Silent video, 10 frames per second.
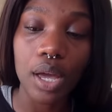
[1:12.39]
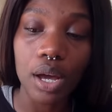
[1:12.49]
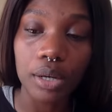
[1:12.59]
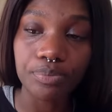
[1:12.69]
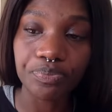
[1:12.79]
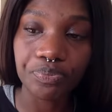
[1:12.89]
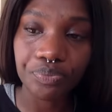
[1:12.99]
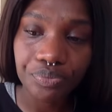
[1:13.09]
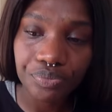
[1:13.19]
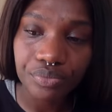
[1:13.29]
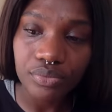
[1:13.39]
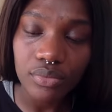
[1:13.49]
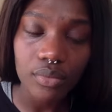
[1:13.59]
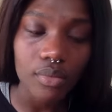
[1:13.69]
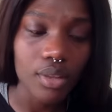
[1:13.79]

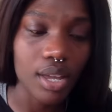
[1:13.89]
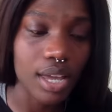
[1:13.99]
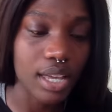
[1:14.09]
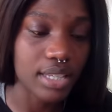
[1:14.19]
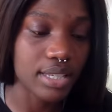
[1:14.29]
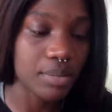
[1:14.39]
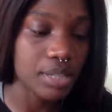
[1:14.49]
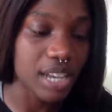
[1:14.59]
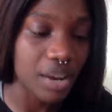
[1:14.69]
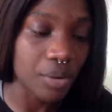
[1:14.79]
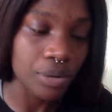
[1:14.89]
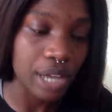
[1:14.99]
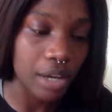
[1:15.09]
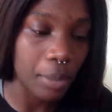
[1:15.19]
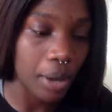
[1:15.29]
And something that I wrote
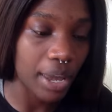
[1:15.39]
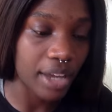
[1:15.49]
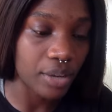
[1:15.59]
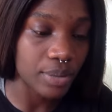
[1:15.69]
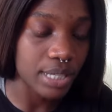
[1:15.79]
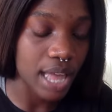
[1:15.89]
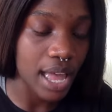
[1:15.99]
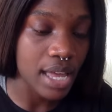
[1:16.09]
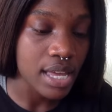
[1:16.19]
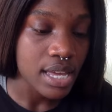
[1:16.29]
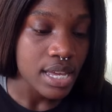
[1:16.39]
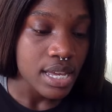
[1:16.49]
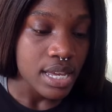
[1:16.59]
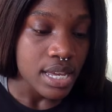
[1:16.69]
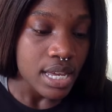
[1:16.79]
down about anger was that
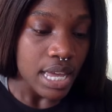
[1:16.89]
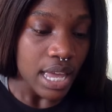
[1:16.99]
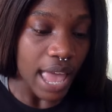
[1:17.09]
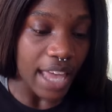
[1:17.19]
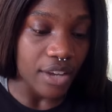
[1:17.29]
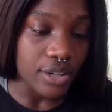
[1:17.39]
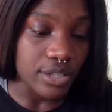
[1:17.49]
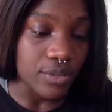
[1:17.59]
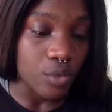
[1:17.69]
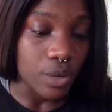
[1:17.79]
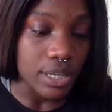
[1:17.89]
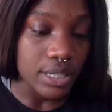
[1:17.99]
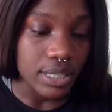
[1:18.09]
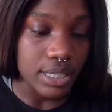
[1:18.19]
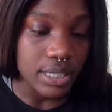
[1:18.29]
anger is a
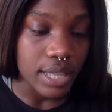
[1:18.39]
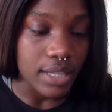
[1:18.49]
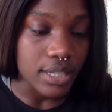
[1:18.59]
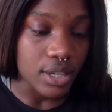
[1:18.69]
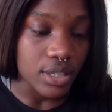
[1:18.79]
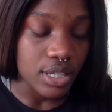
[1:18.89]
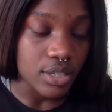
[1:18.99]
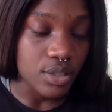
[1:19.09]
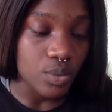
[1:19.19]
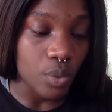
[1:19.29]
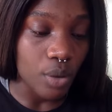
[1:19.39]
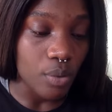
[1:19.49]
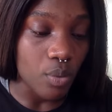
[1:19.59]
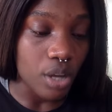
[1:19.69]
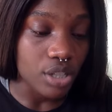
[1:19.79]
voice that tells us where
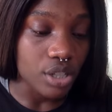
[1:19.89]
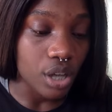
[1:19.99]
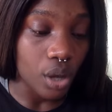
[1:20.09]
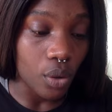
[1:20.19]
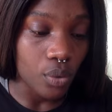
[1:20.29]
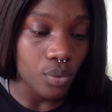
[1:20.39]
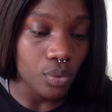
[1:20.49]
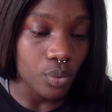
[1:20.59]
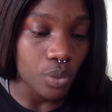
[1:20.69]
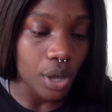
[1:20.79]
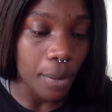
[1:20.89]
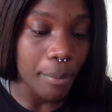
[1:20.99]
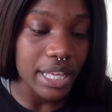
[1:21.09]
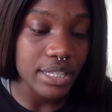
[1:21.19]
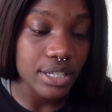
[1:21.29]
we want to go. We are
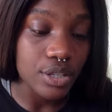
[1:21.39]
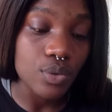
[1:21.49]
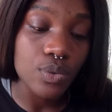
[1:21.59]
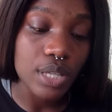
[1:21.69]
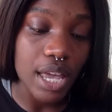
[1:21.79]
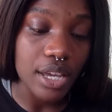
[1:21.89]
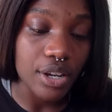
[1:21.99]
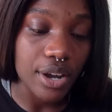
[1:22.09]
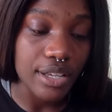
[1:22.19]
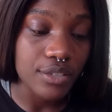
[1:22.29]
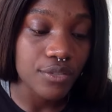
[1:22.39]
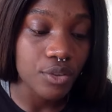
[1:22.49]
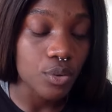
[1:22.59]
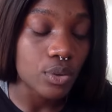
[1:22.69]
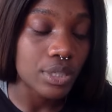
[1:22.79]
meant to use anger as
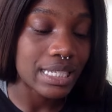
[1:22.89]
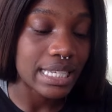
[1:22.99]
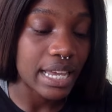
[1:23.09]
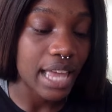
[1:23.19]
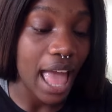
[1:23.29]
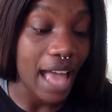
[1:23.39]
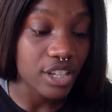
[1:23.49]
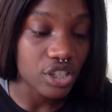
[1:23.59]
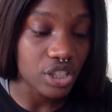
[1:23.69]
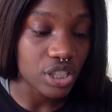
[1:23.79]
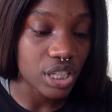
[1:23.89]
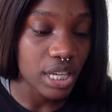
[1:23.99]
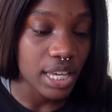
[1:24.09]
fuel to take action.